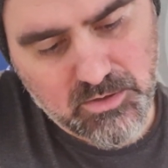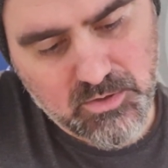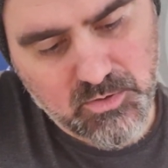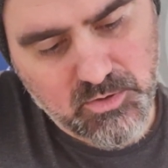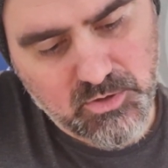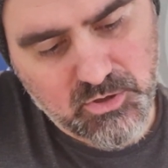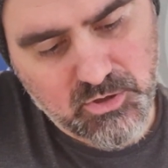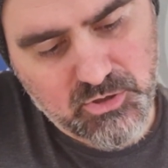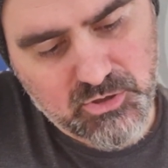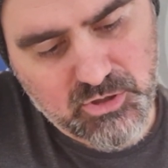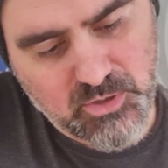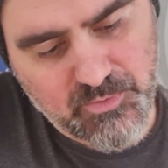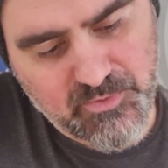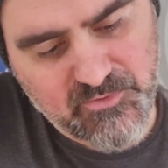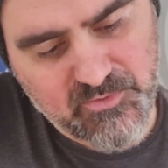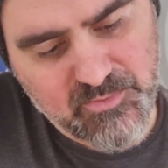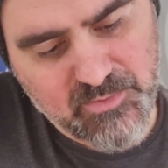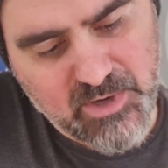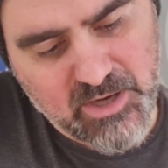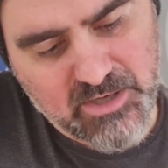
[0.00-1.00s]
Do a good job
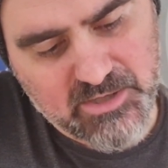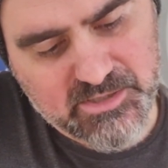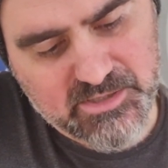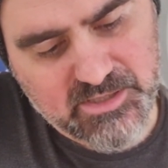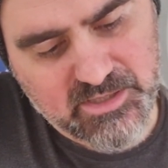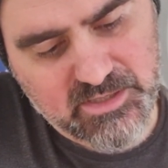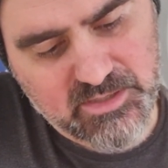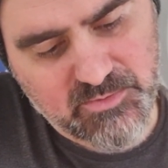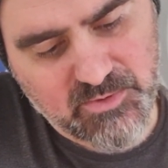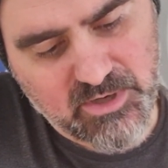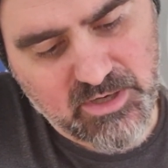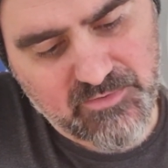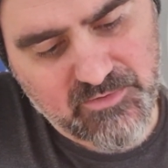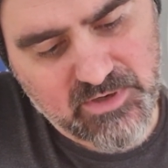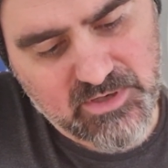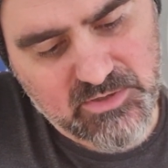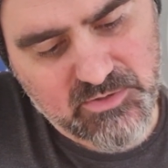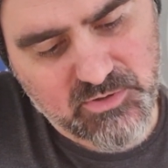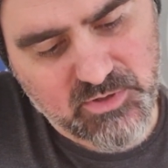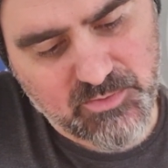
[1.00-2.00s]
of your masking, you won't have
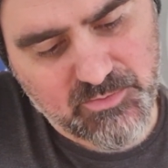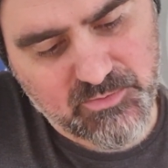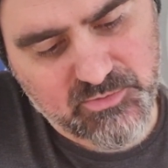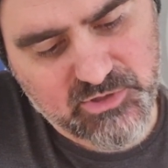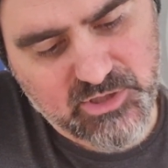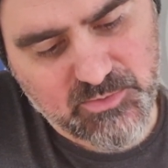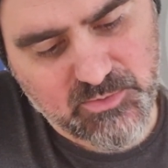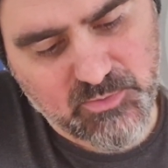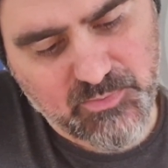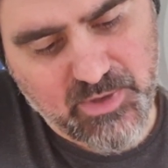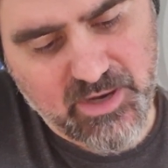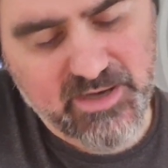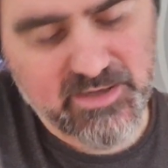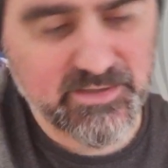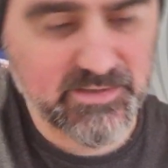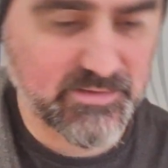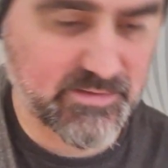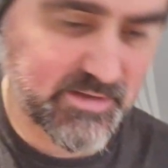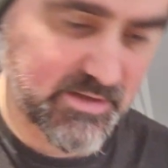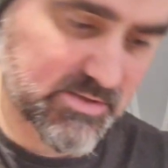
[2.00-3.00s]
any trouble
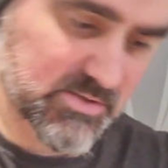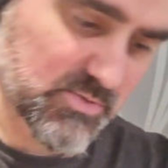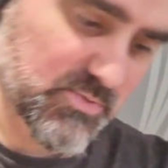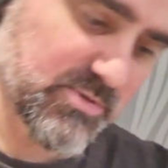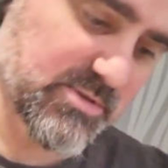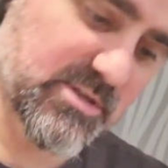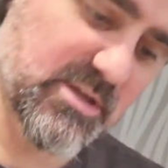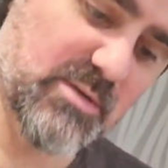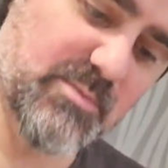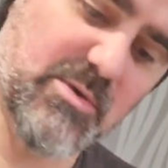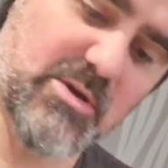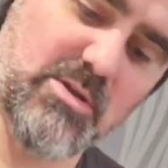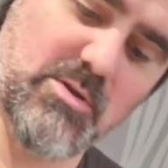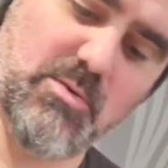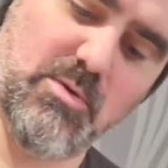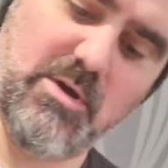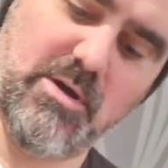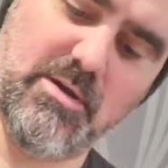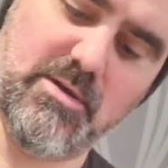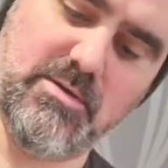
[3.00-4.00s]
painting. That's always going to be
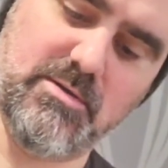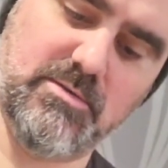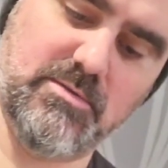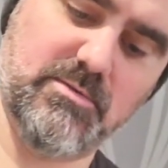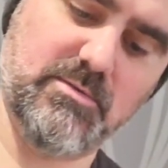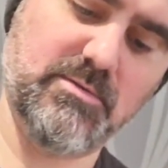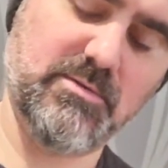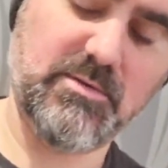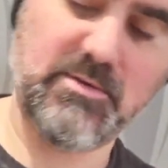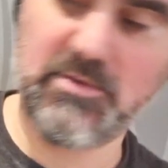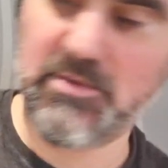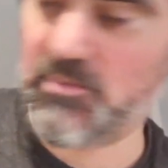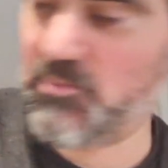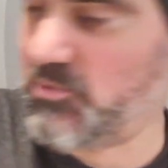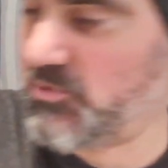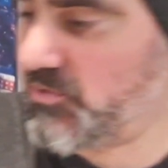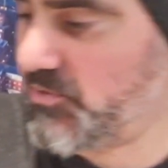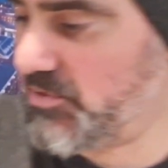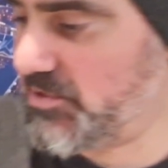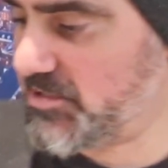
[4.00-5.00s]
the way.
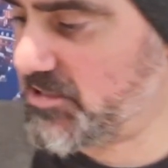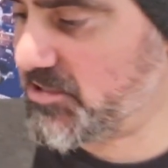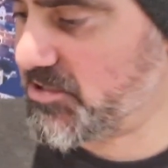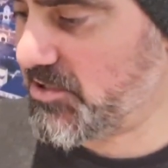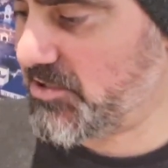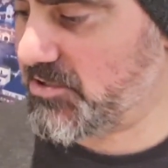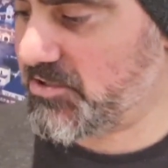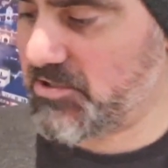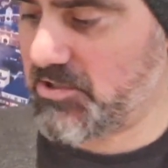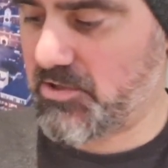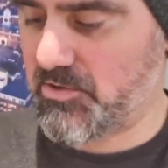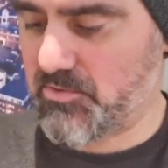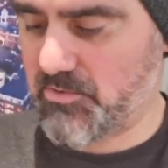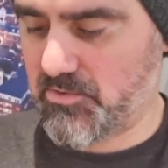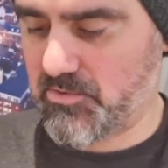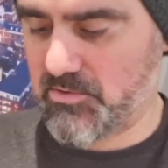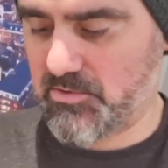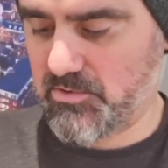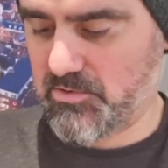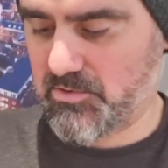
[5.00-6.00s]
We'll do this side
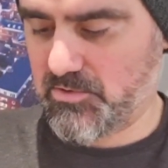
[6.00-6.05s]
too.